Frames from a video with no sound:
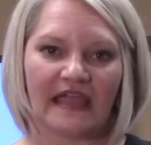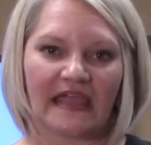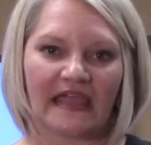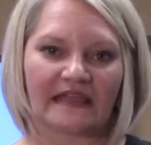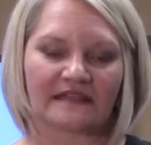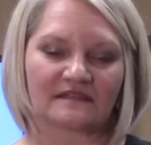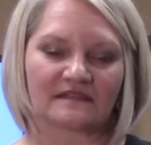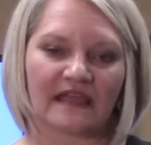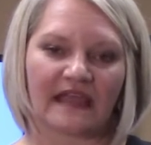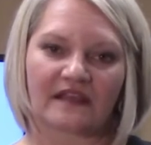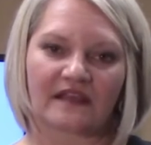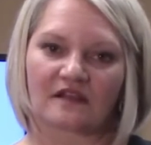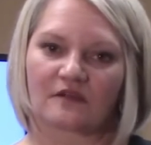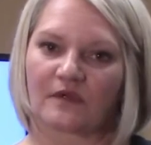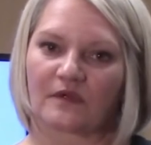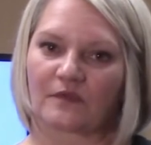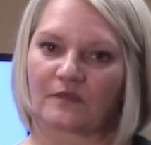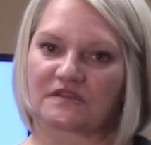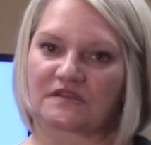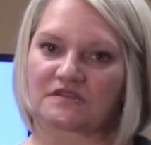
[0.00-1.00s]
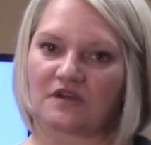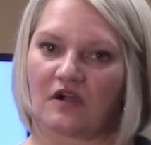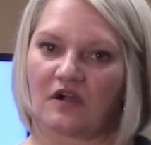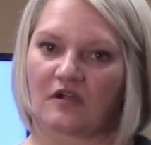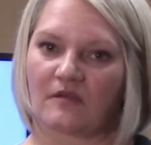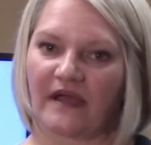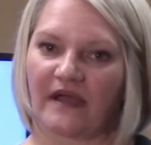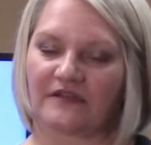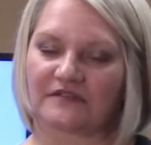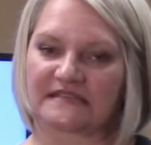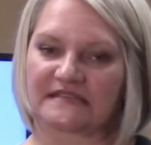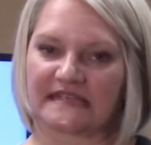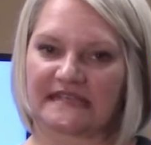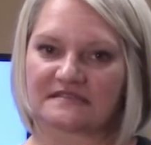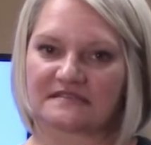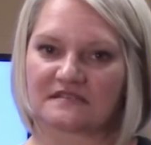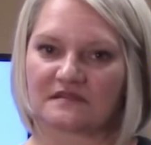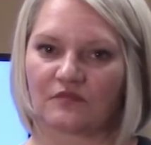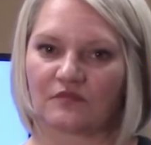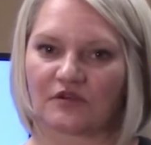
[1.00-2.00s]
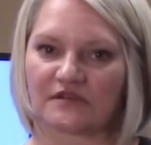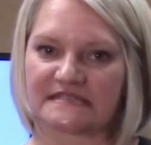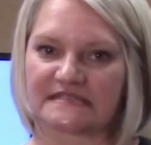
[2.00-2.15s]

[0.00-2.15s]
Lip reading: and later when we talk about deeds in more